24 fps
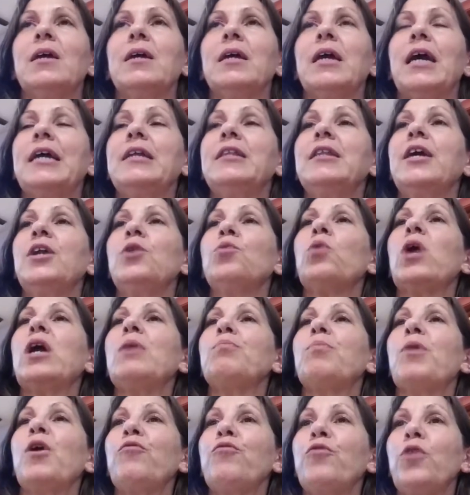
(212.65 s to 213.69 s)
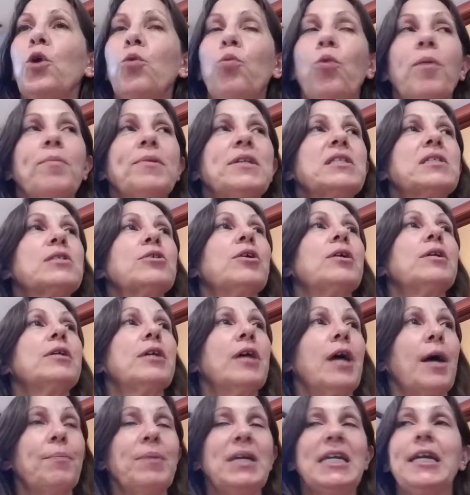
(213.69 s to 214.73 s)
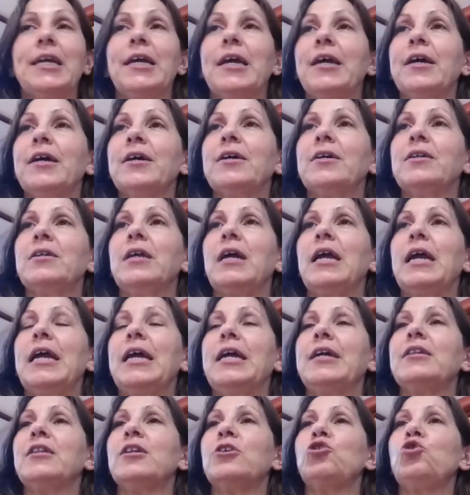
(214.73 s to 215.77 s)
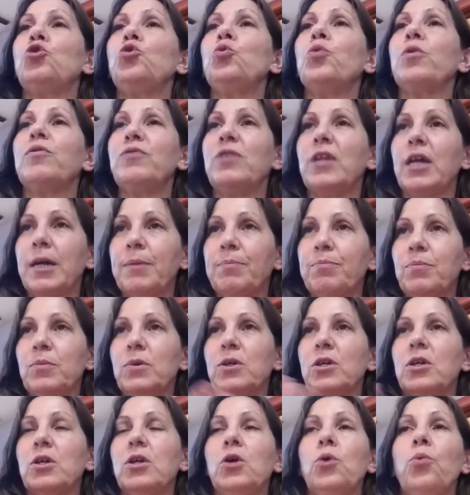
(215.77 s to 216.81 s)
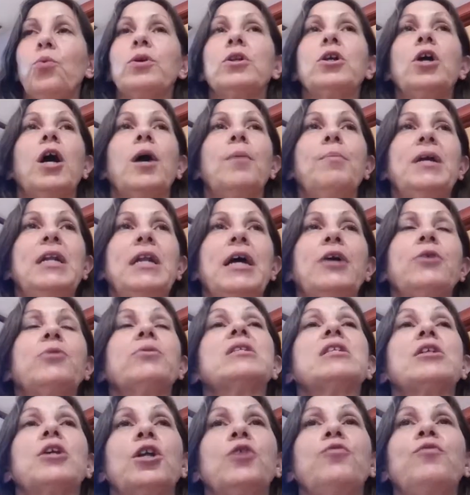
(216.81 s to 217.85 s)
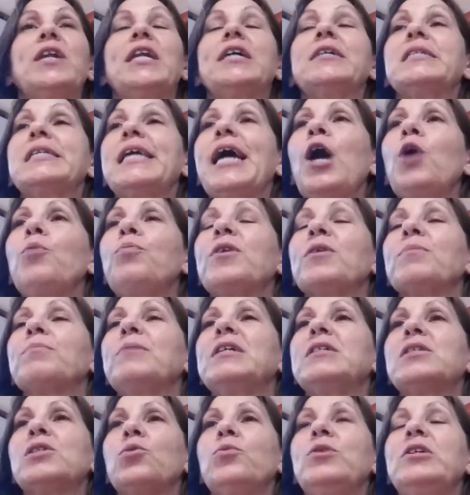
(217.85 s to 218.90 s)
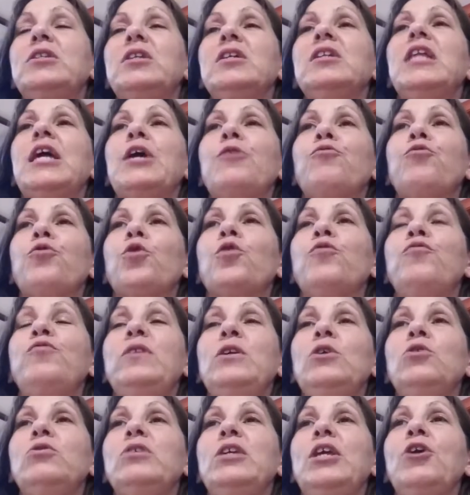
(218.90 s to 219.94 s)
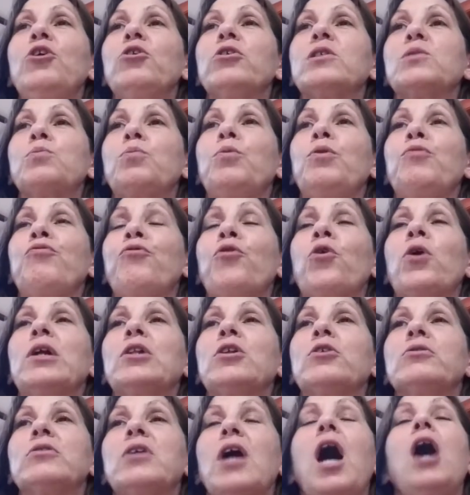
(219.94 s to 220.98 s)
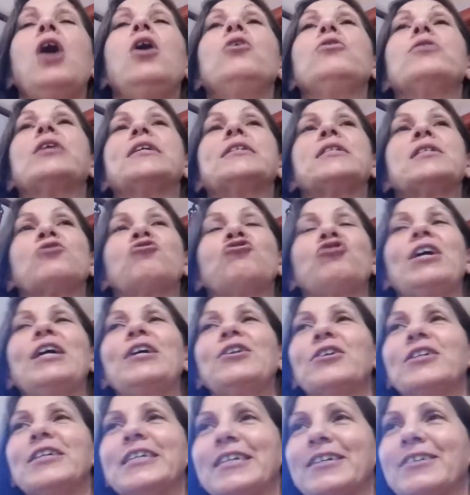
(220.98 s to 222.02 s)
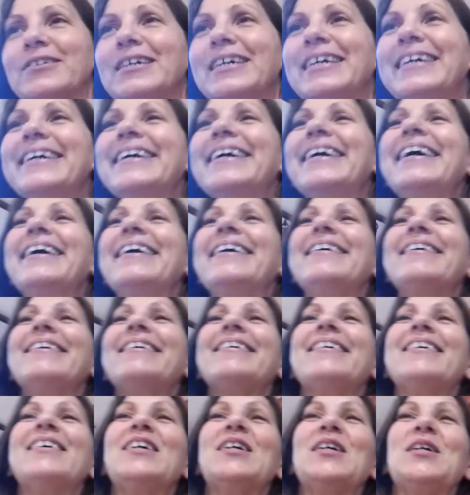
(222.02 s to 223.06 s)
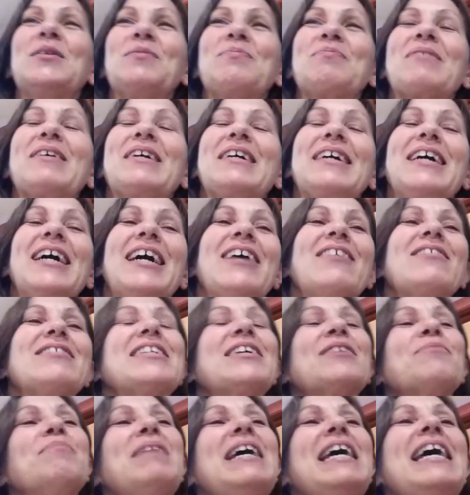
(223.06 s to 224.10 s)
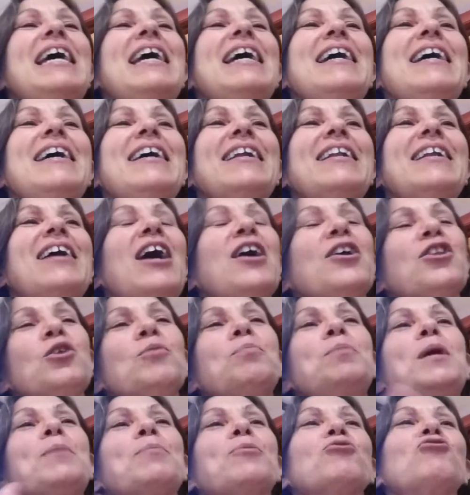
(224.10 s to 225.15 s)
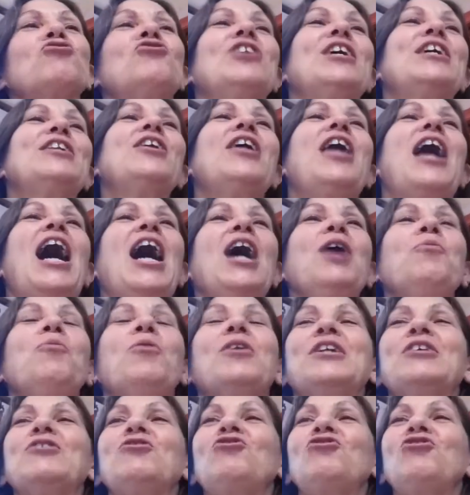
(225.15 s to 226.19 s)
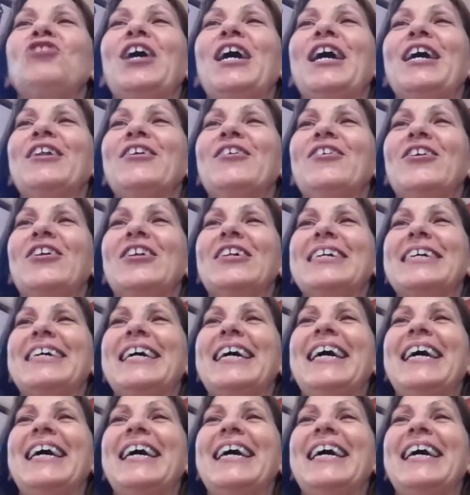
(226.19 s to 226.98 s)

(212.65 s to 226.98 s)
And then White Buffalo Woman started coming in, and the two of them would come, and I always thought of it as helping me. So we did that for a few years before I learned, oh, that's channeling. I was like, man, other people channel, I want to channel.